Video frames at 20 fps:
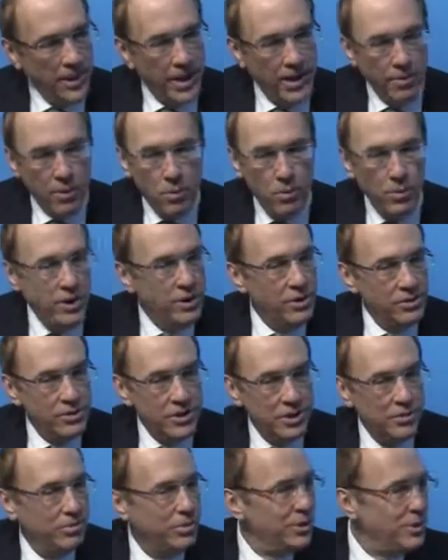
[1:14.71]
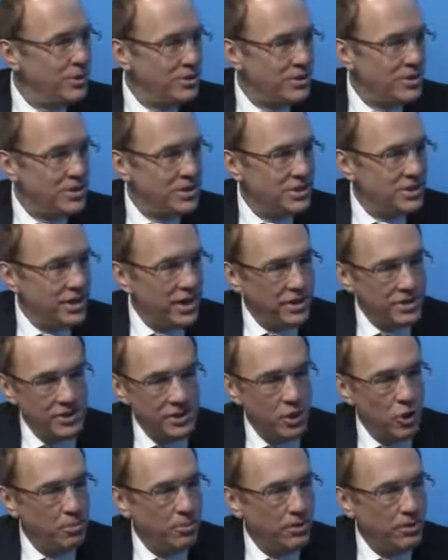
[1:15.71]
and when we use our balloons and stents to
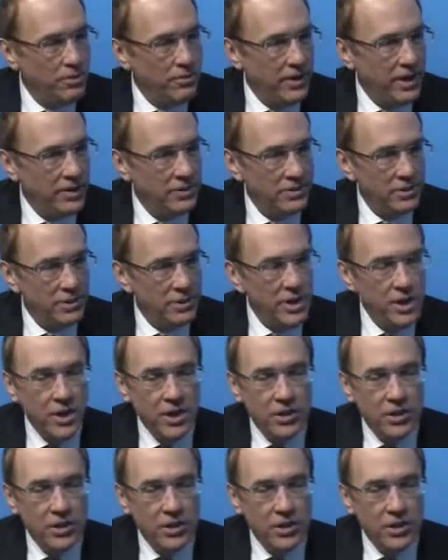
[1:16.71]
open the vessel,